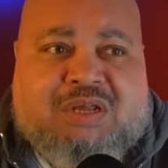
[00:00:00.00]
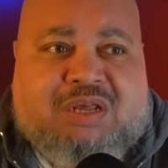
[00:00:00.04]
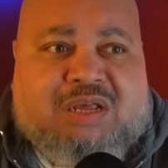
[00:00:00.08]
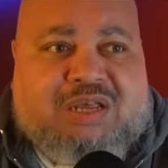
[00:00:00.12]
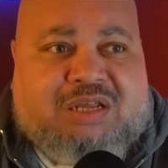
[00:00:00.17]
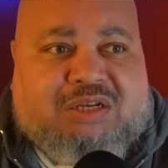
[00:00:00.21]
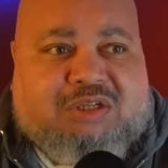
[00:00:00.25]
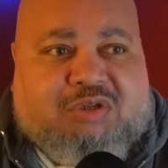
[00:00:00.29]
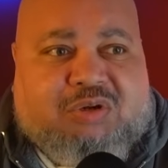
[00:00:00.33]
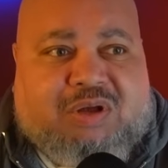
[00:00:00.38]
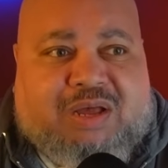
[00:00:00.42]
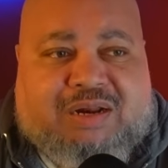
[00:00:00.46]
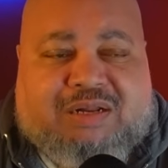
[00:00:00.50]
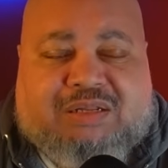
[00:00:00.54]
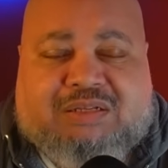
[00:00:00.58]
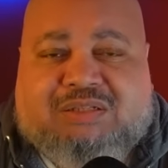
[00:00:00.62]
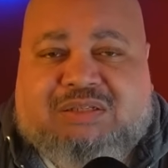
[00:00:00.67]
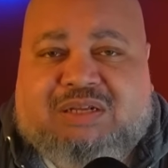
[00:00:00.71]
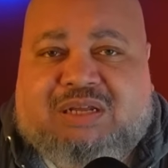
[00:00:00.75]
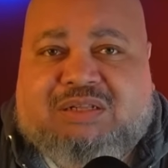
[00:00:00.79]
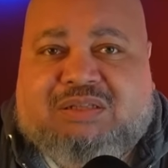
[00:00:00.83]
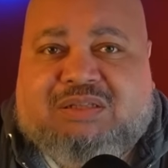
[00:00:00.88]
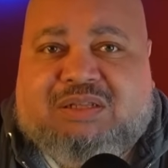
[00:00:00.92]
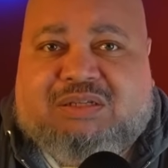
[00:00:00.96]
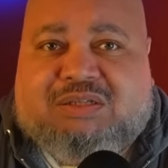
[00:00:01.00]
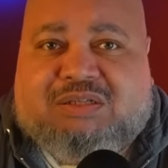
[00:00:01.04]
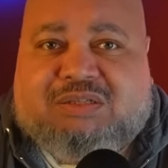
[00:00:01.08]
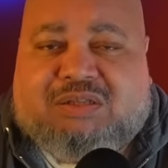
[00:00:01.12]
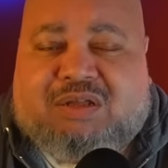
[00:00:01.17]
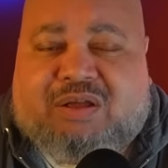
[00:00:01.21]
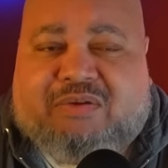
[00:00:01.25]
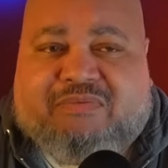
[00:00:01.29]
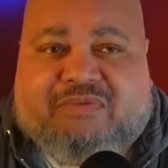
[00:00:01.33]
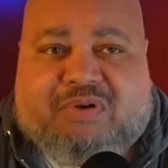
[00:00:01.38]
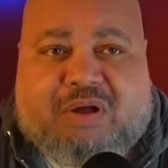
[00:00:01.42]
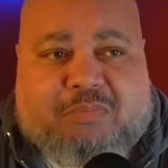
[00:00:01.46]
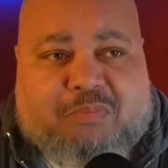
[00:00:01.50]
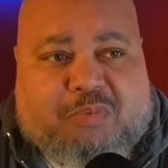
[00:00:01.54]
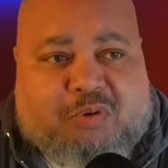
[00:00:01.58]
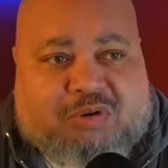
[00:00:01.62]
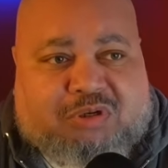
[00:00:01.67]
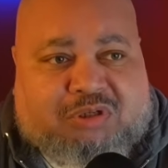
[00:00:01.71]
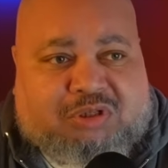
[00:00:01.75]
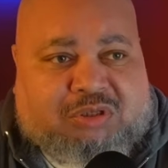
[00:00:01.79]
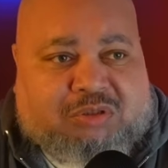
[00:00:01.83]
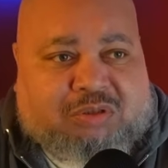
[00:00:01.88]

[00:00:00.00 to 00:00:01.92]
and try to set this stuff up or